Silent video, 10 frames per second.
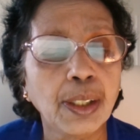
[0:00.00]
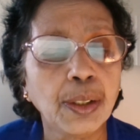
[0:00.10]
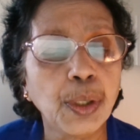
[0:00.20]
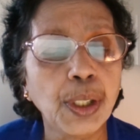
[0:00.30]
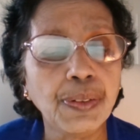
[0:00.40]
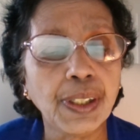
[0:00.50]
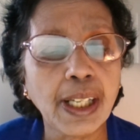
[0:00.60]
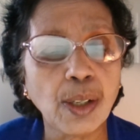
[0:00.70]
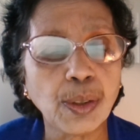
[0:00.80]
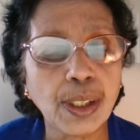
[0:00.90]

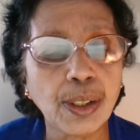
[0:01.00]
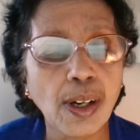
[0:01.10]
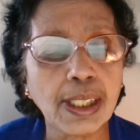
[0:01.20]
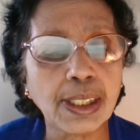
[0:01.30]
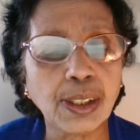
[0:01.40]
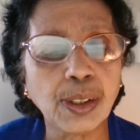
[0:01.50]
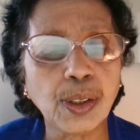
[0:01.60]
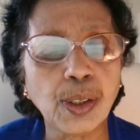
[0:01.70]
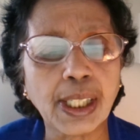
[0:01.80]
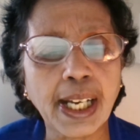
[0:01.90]
$25,000,
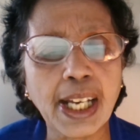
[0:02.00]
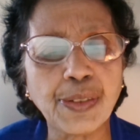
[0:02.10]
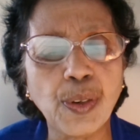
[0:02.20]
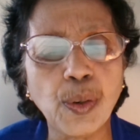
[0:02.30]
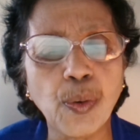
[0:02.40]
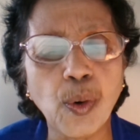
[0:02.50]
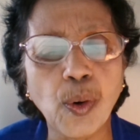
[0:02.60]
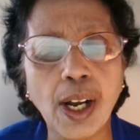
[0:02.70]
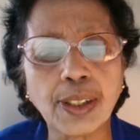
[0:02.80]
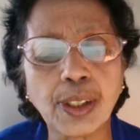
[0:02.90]
so the cash flow
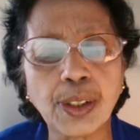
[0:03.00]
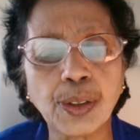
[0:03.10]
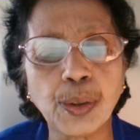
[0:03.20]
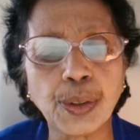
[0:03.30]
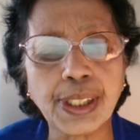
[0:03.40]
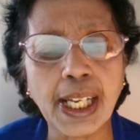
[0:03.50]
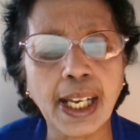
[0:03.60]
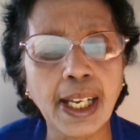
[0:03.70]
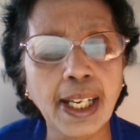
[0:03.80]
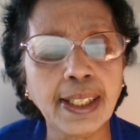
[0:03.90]
forecast should
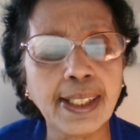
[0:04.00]
say